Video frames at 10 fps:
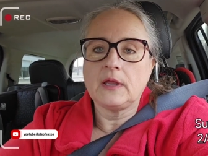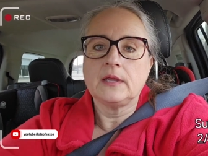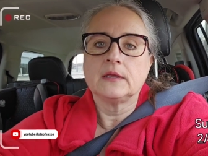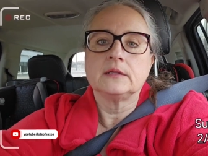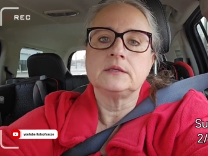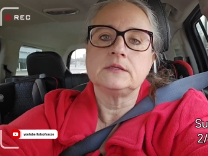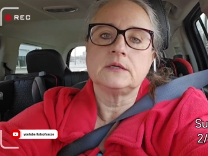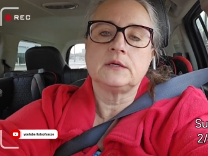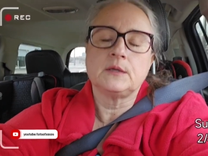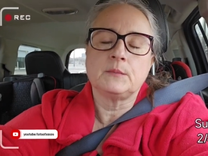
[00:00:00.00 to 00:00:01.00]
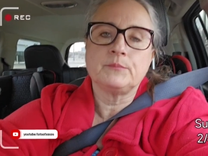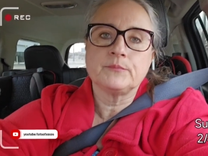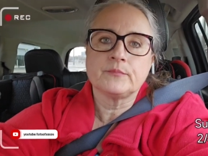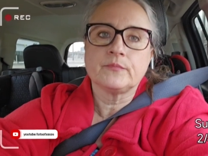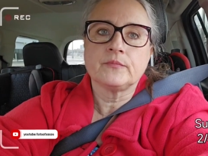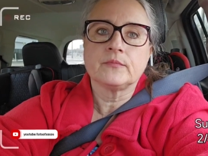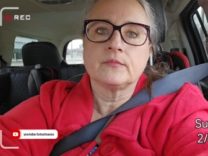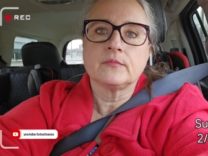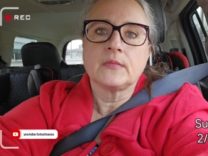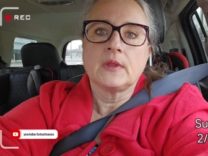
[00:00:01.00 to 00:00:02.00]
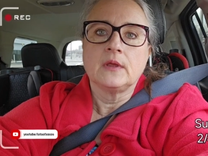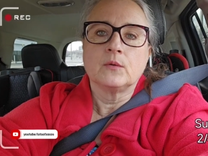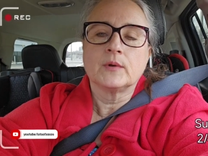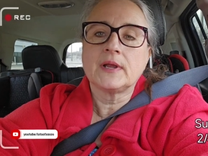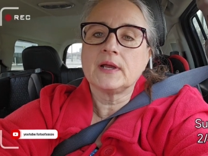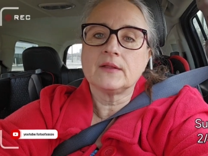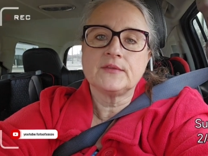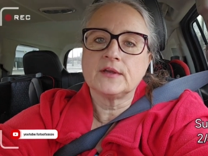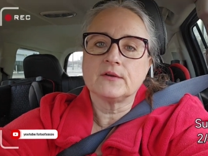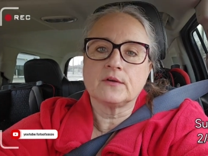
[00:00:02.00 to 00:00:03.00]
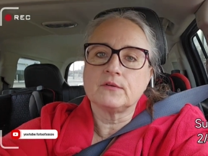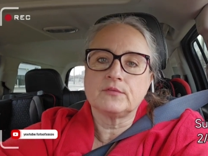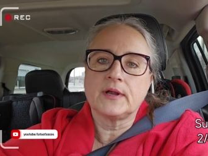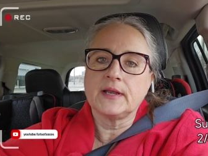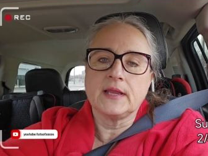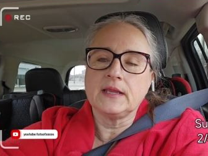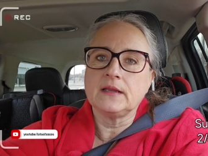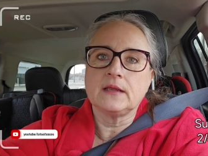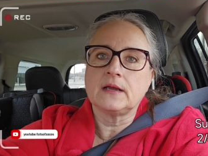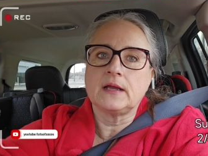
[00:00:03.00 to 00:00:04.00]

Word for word: and um, when I got there Friday,